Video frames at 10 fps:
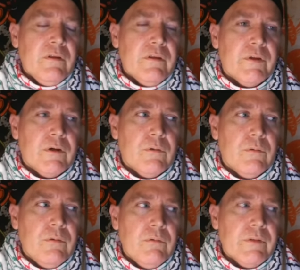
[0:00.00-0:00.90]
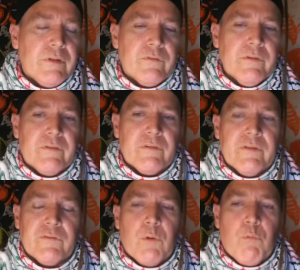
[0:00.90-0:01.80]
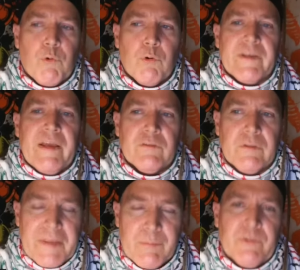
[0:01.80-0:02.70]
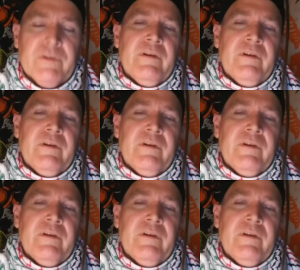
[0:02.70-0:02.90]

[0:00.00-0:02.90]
You know, it's the world as labor.